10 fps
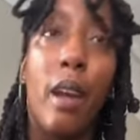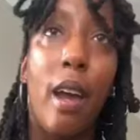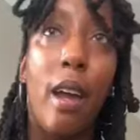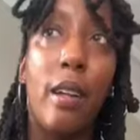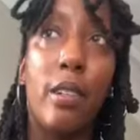
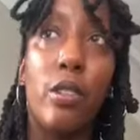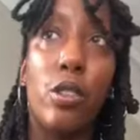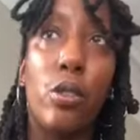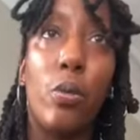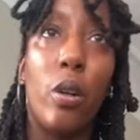and
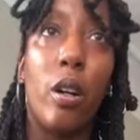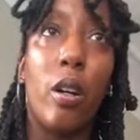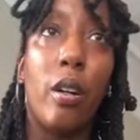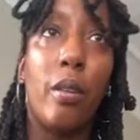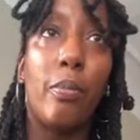you
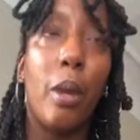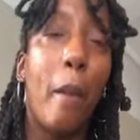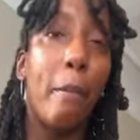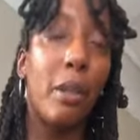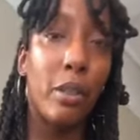are
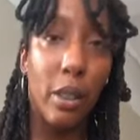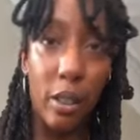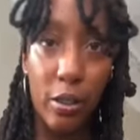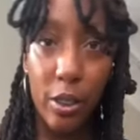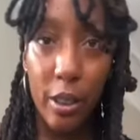building
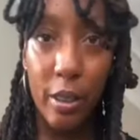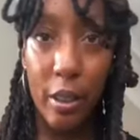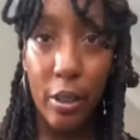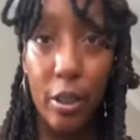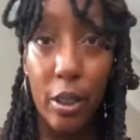energy
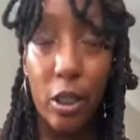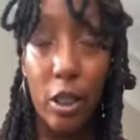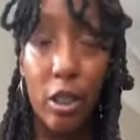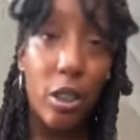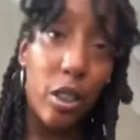together,
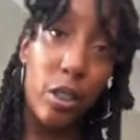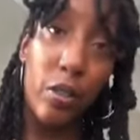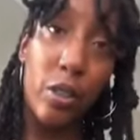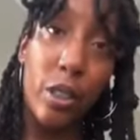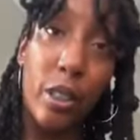exchanging
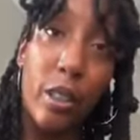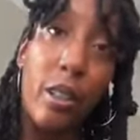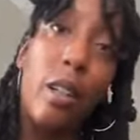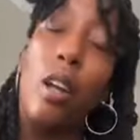energy,